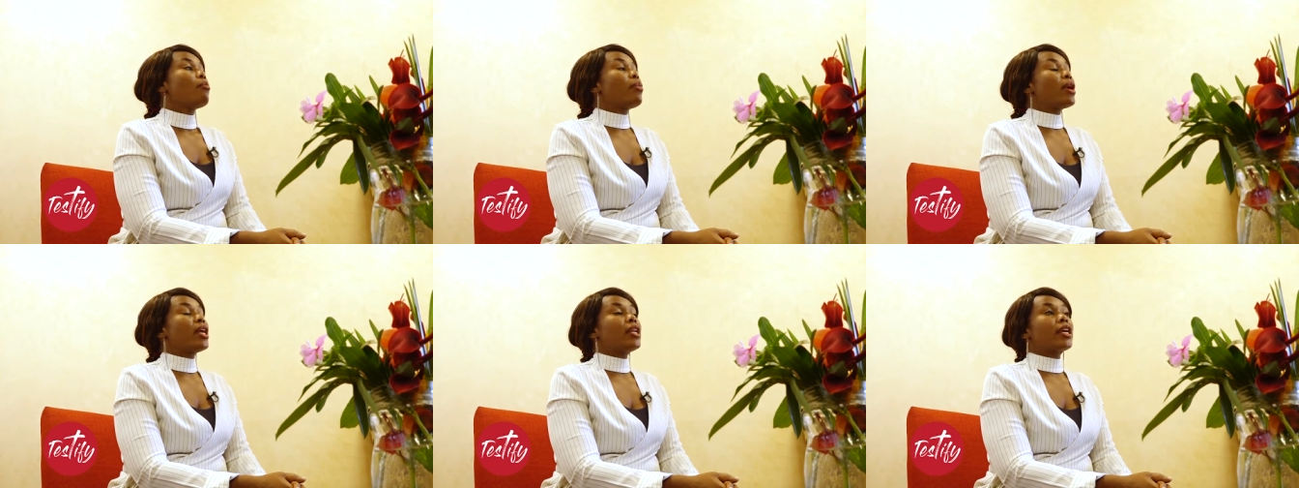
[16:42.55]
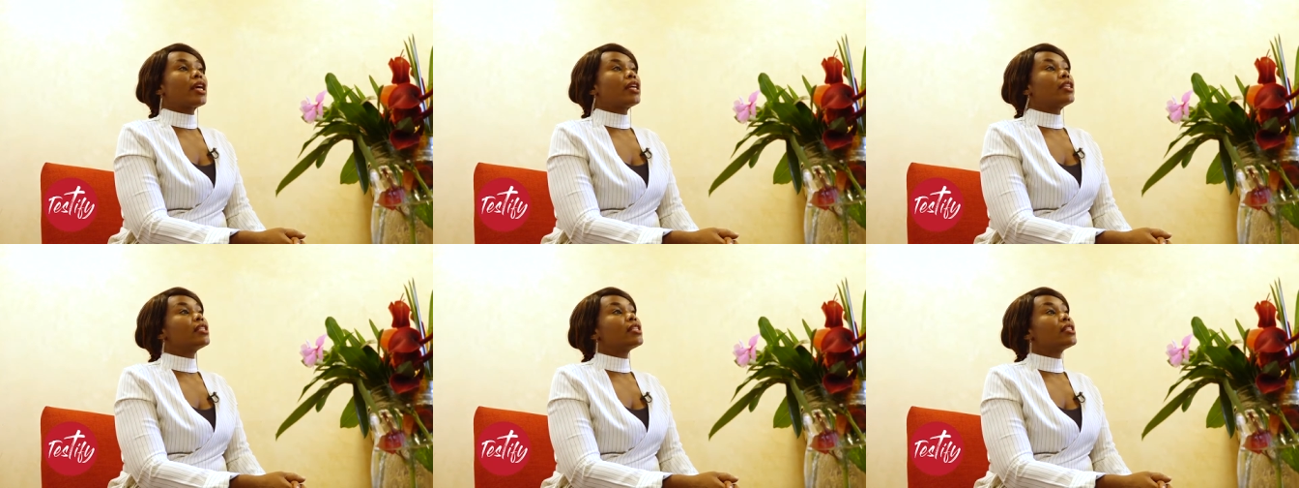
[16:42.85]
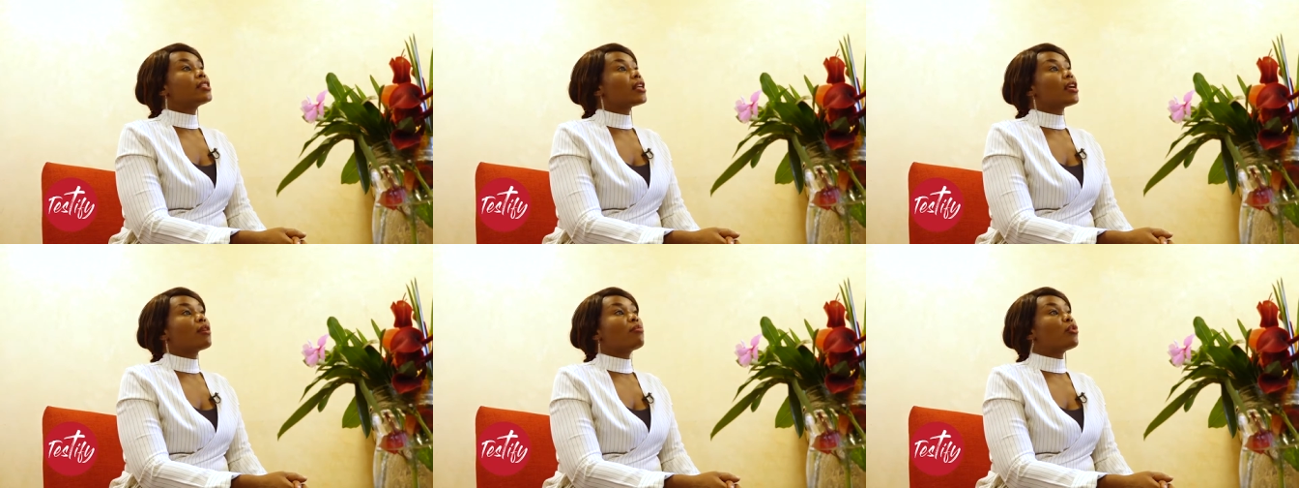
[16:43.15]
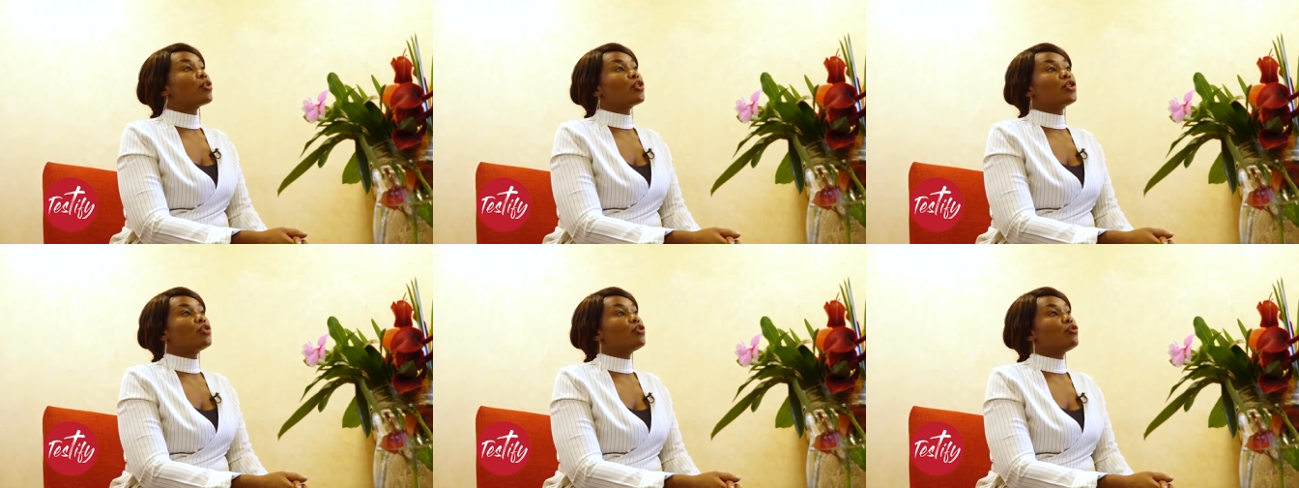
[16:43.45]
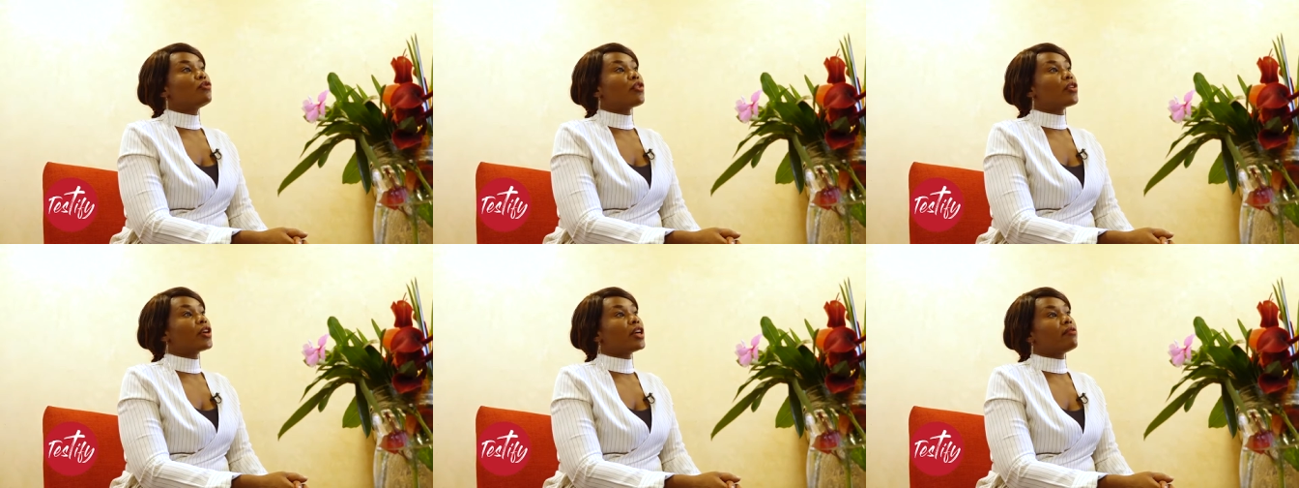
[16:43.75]
Pain can disable
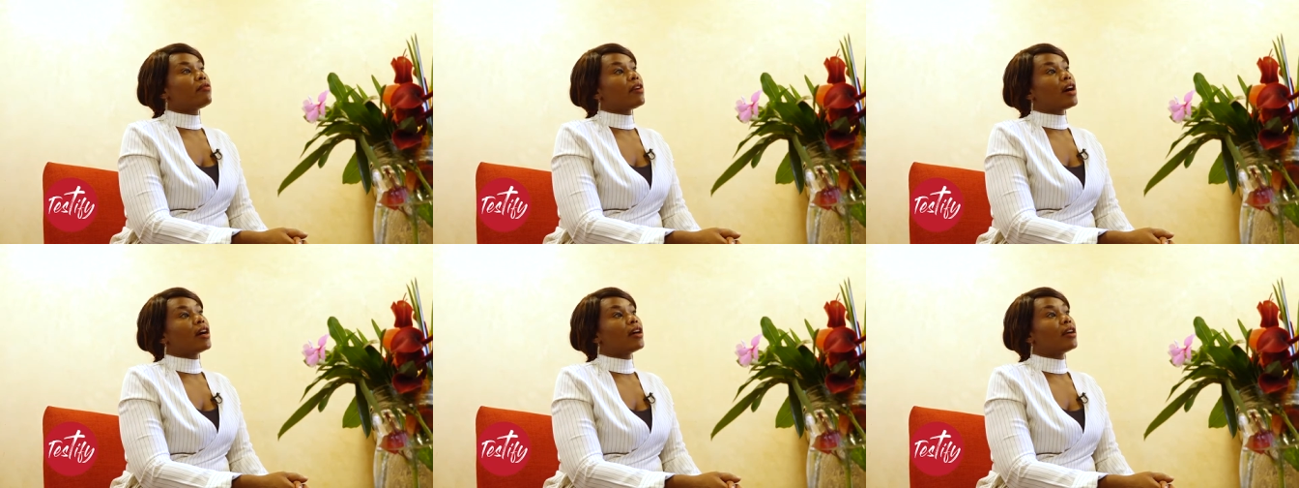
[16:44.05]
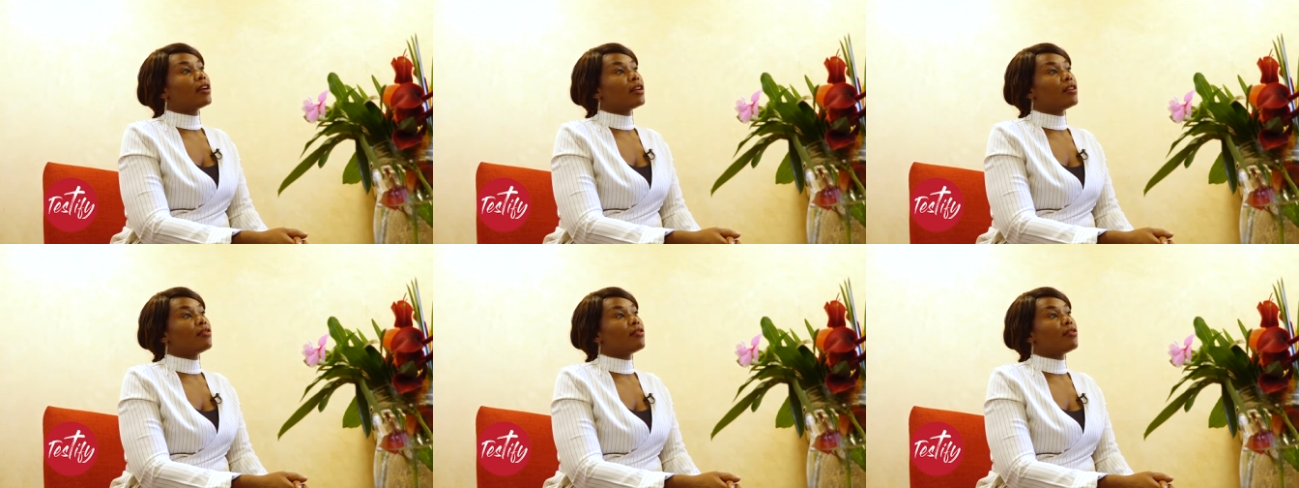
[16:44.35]
you forever